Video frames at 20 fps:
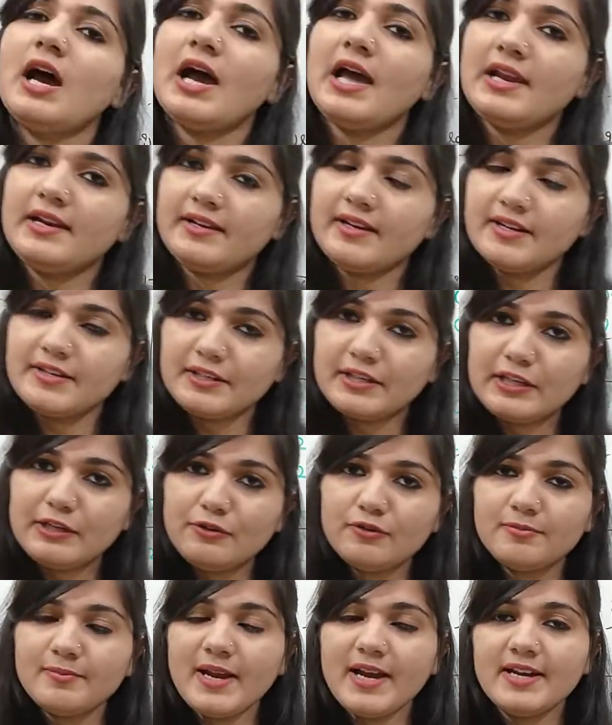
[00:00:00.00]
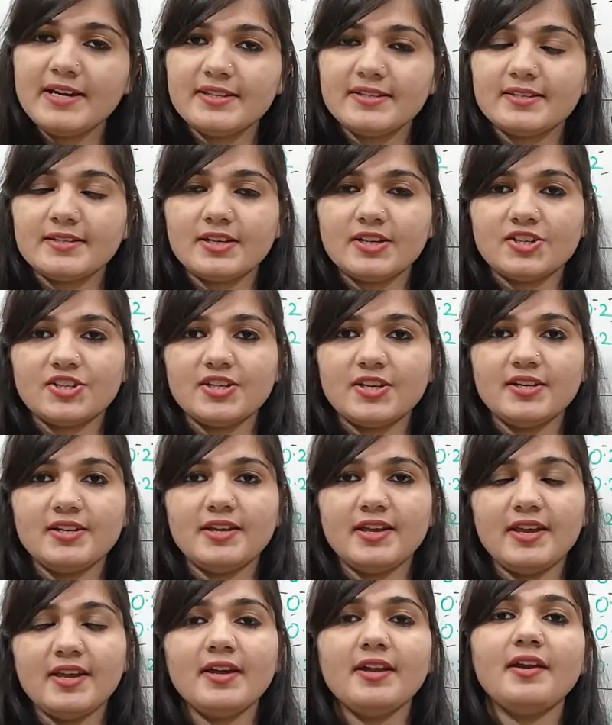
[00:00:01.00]
I'll conclude my discussion
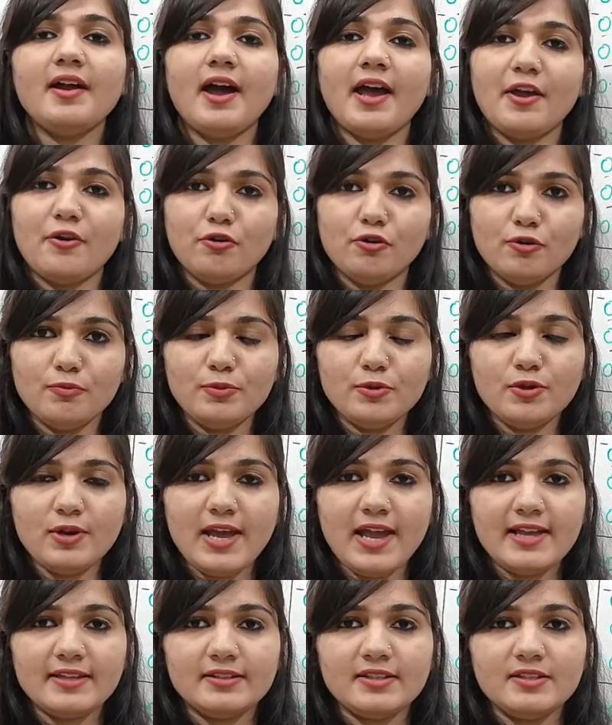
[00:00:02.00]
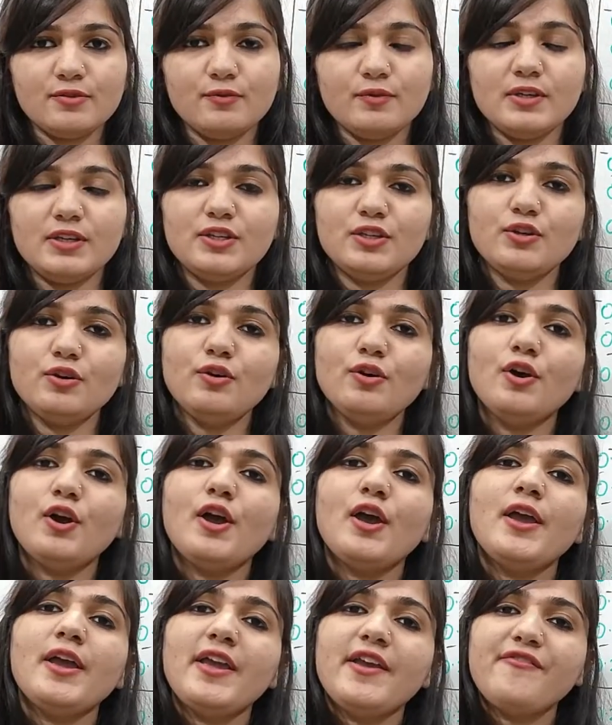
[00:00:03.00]
here. I hope you like this video.
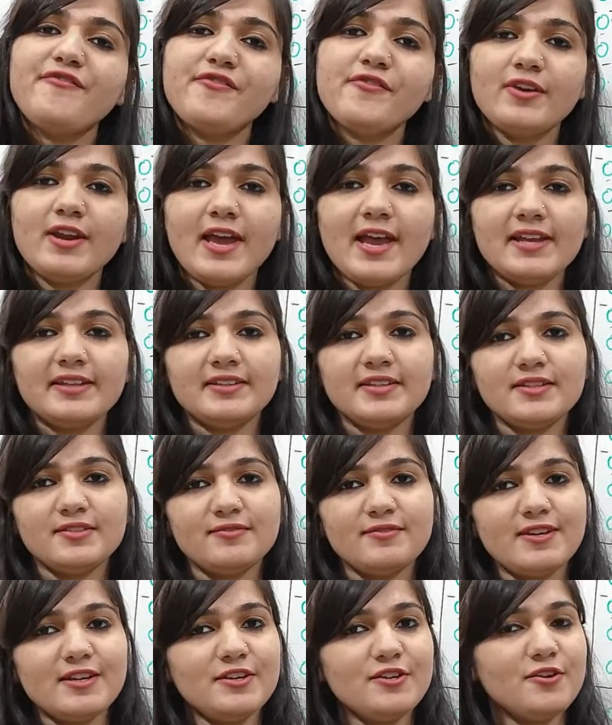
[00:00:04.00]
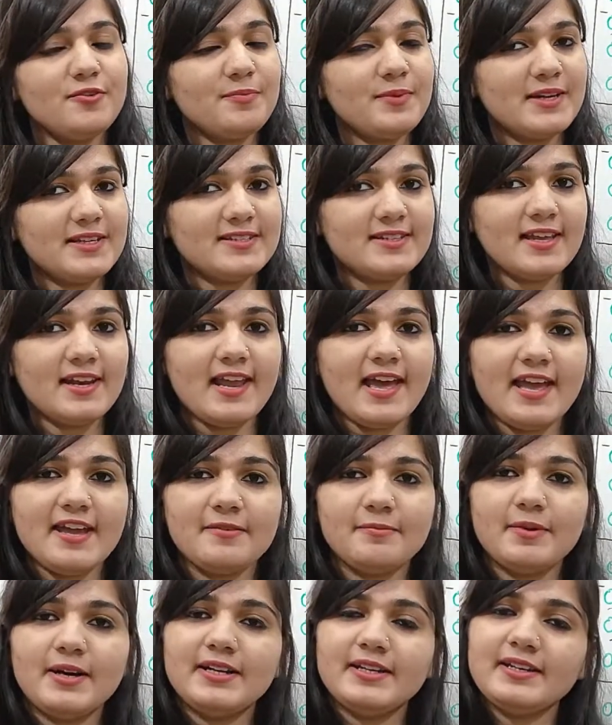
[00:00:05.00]
If you like this video, press the
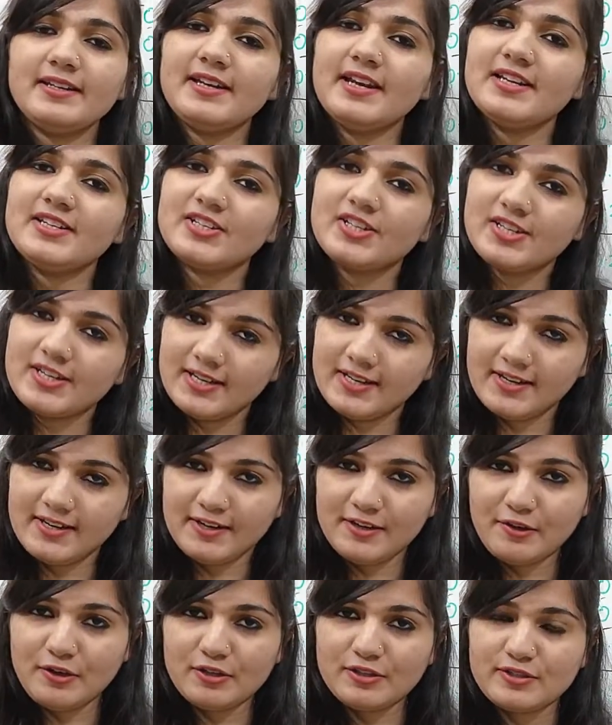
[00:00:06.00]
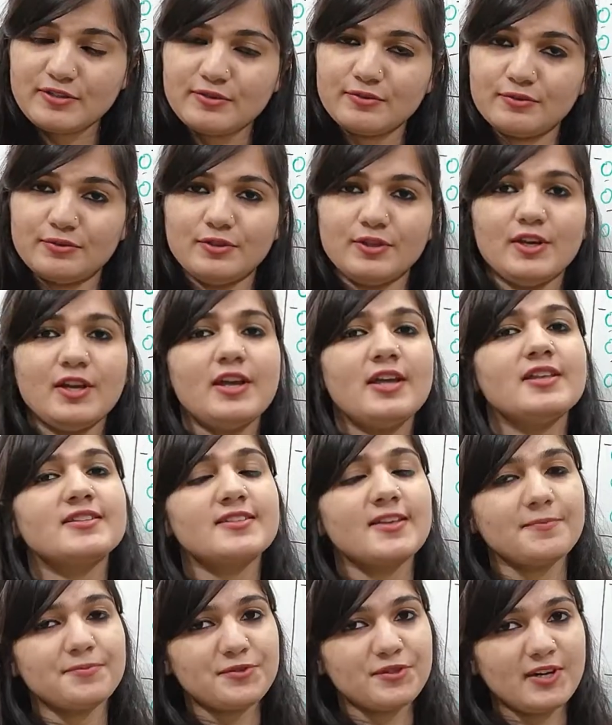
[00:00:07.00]
like button and share it also.
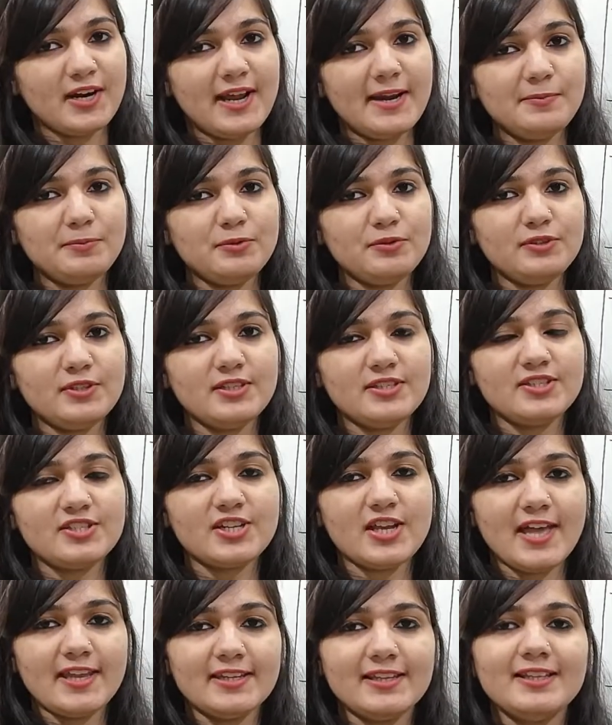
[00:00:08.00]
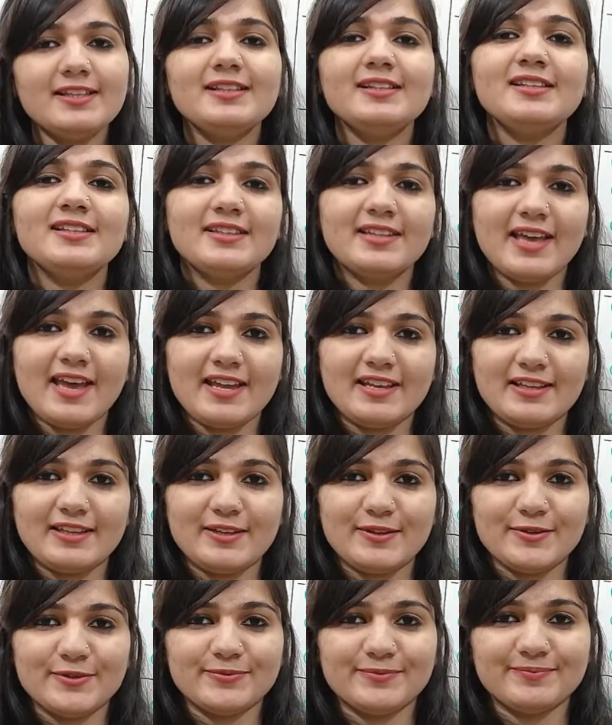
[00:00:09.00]
Subscribe to this channel.
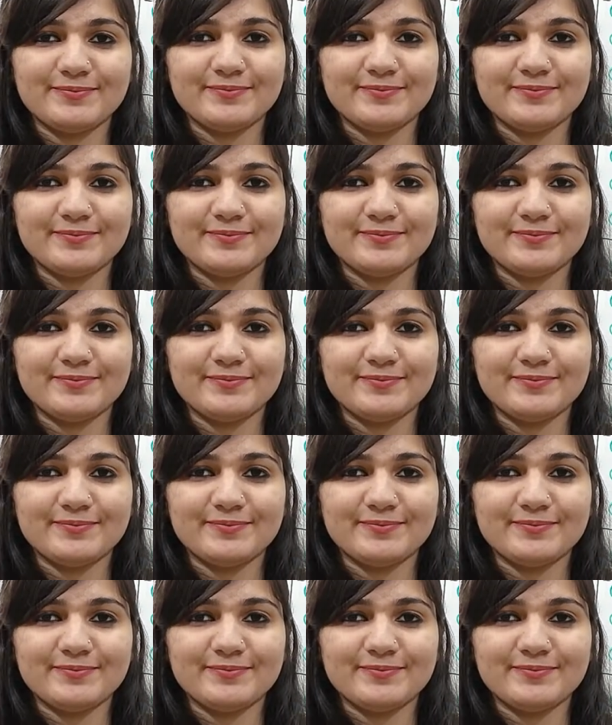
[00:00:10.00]
Thank you.